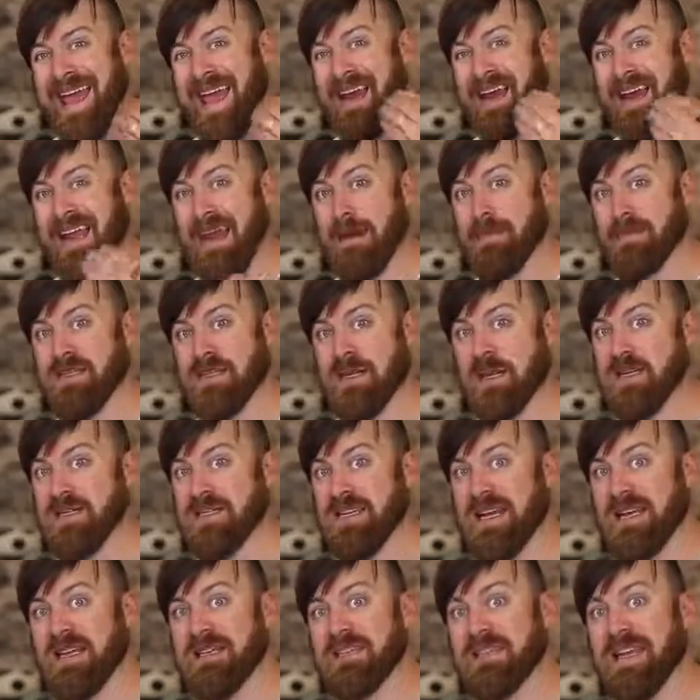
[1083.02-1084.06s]
and Amazon
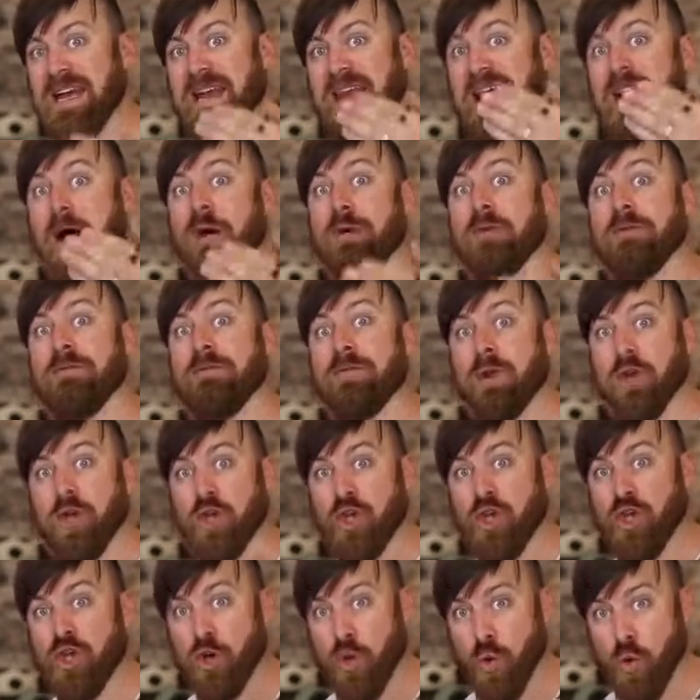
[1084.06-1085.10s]
takes that out of
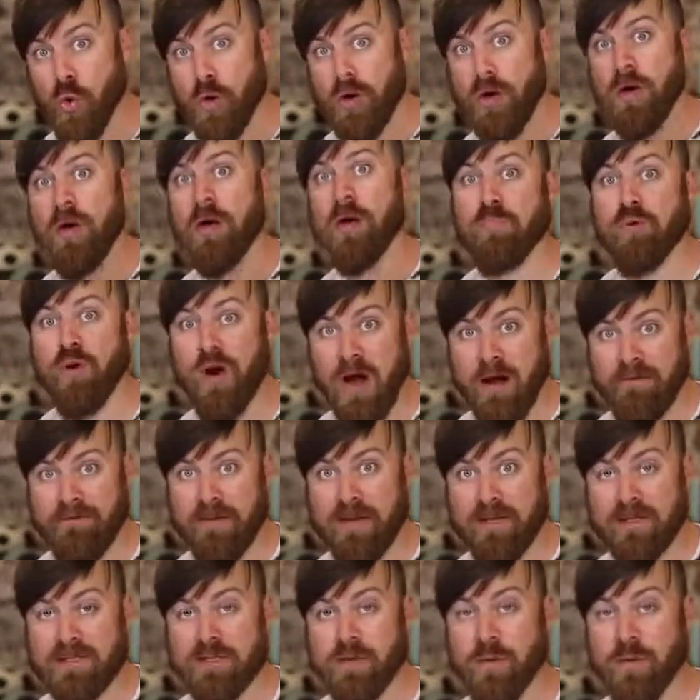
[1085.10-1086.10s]
your profits,